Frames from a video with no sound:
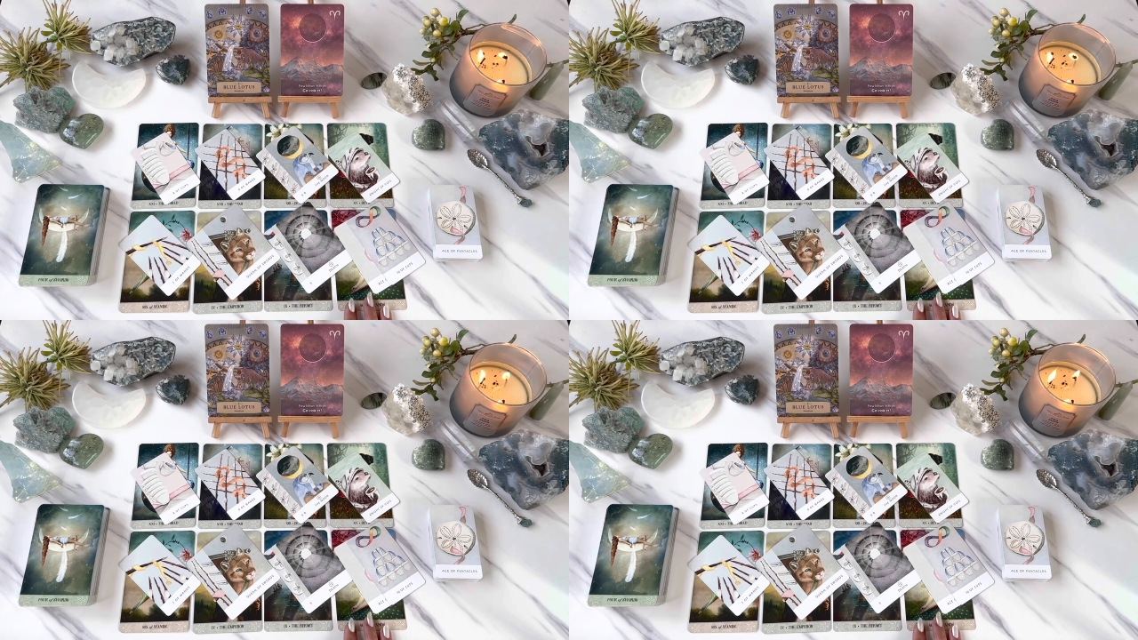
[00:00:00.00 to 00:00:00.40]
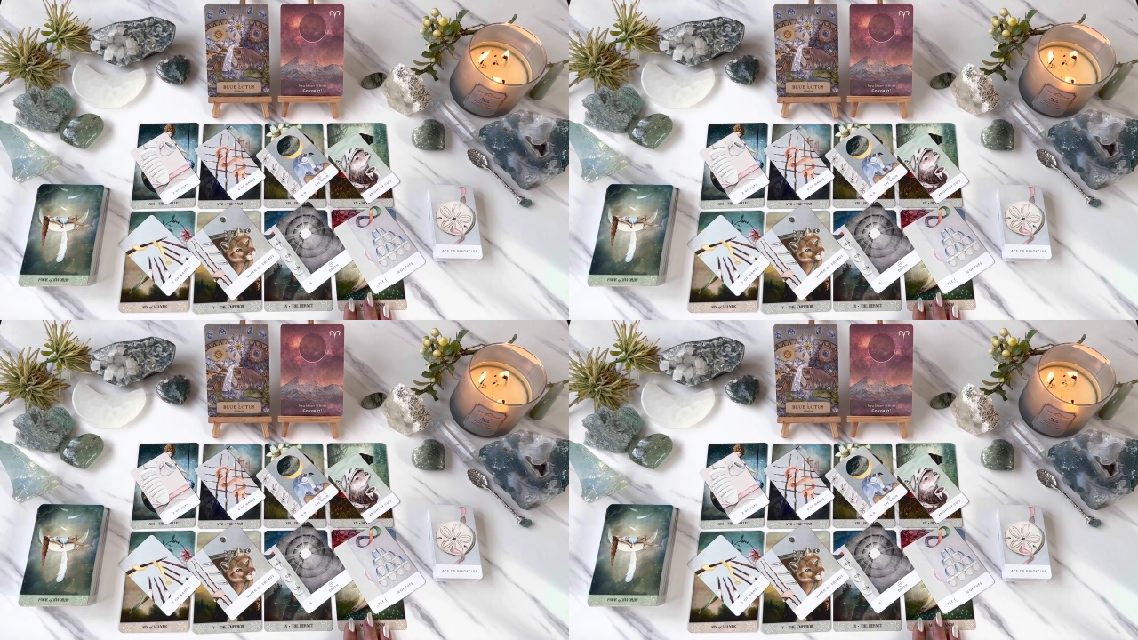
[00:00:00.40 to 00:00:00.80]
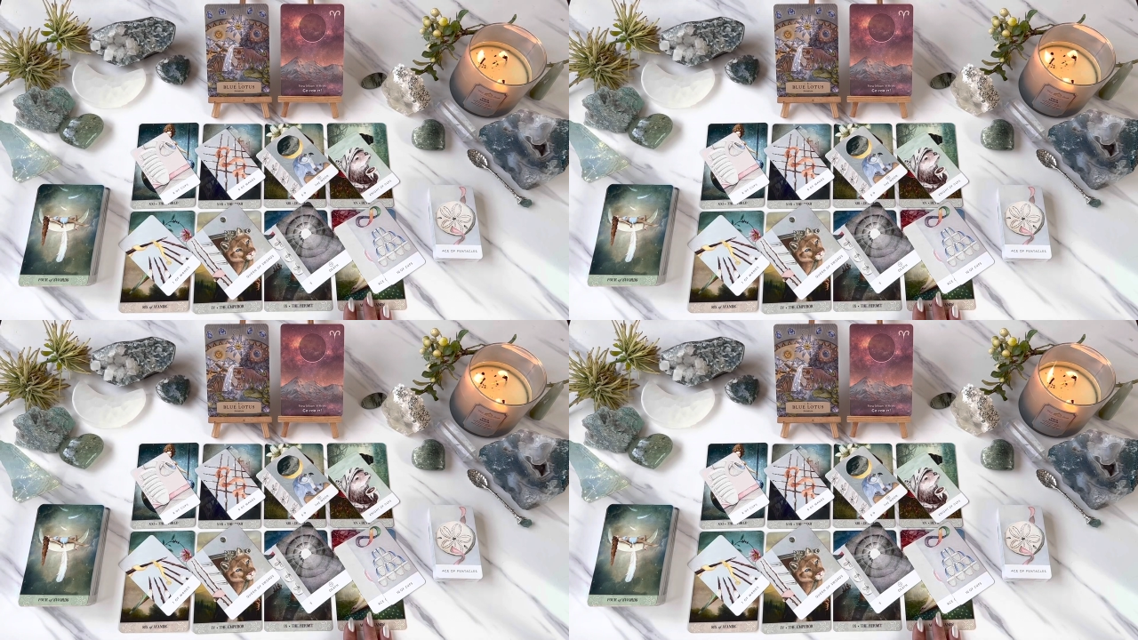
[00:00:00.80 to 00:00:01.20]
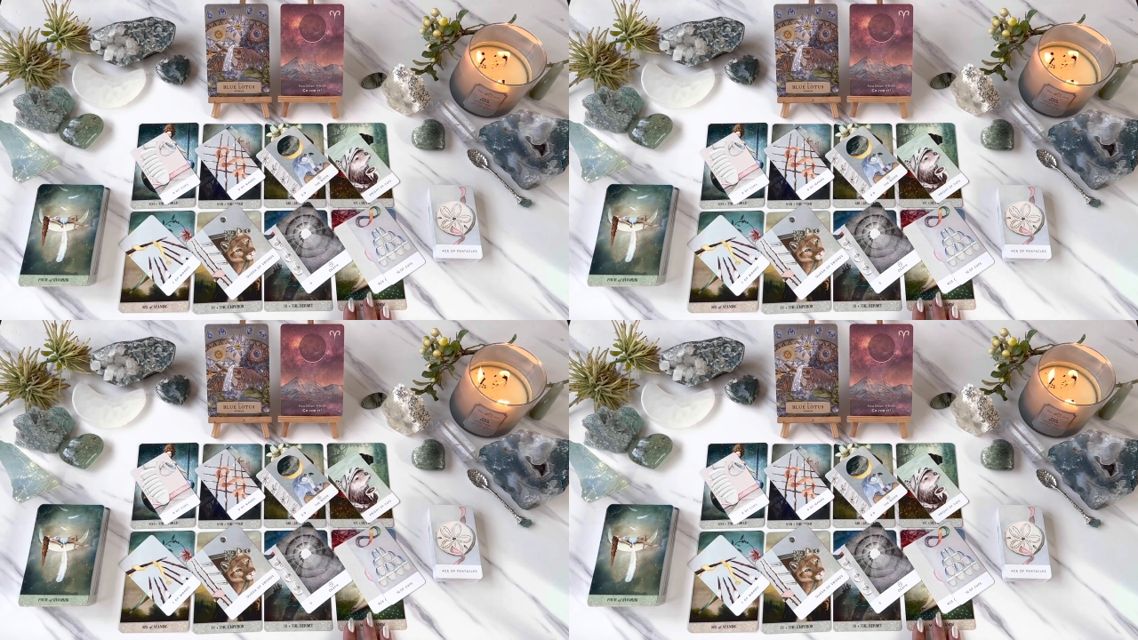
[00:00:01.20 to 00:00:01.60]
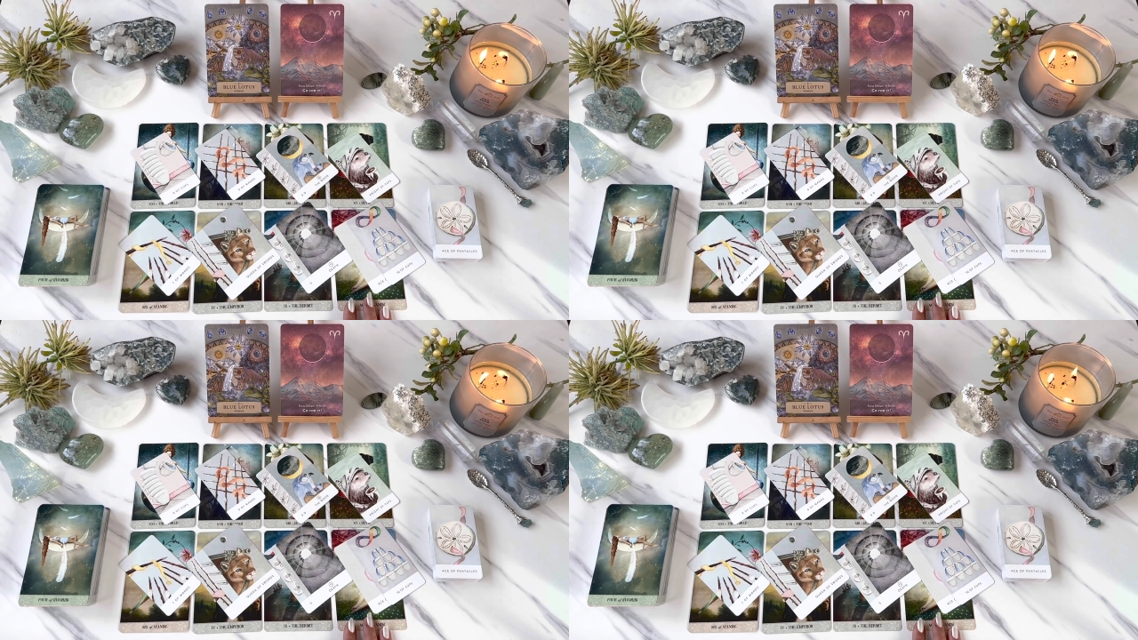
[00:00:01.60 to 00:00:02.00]

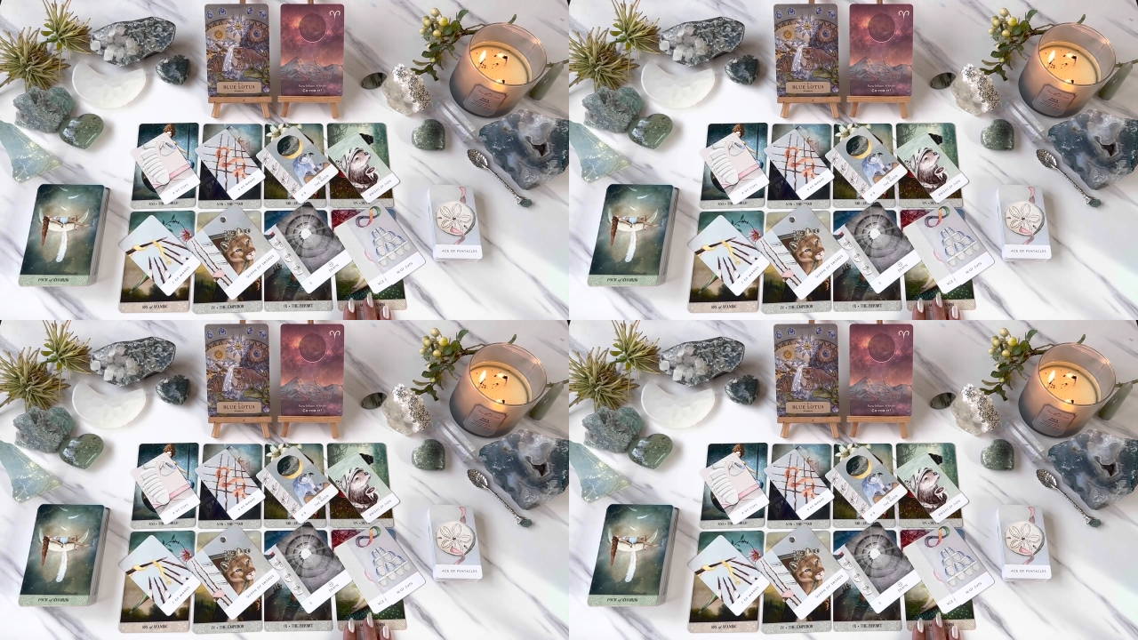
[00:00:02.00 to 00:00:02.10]
[no speech]